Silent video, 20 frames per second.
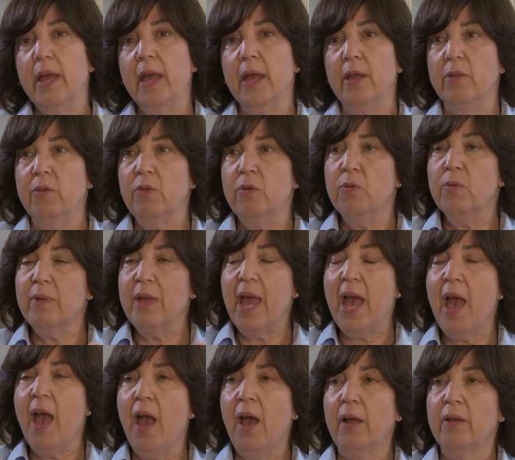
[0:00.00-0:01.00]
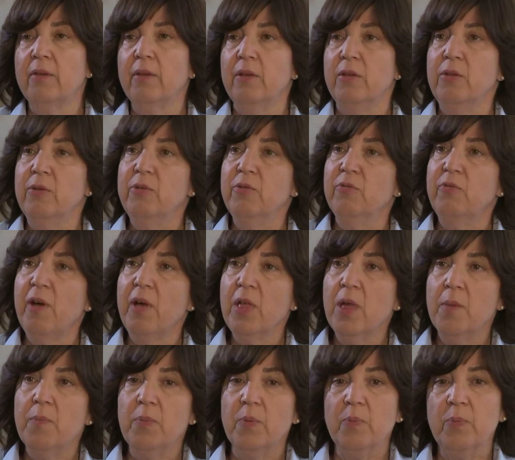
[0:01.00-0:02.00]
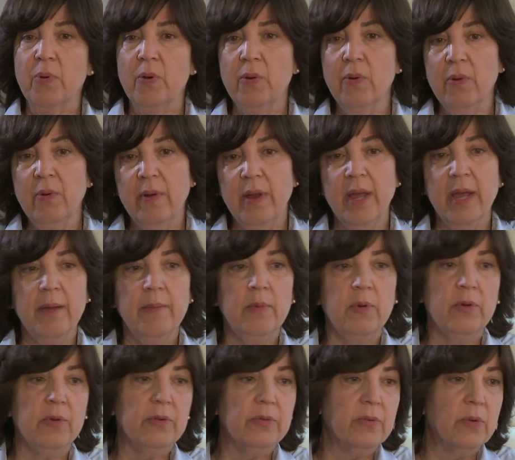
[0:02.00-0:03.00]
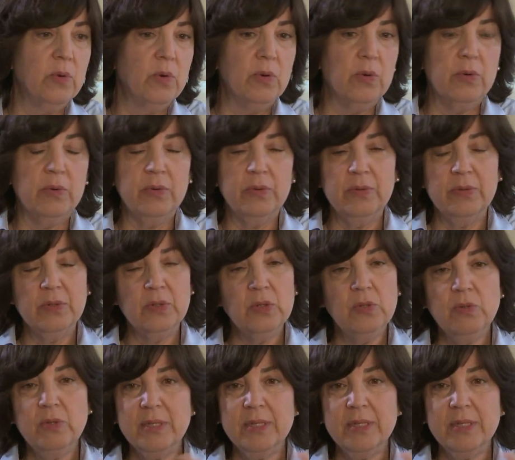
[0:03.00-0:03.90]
and you react and you develop a program or, or do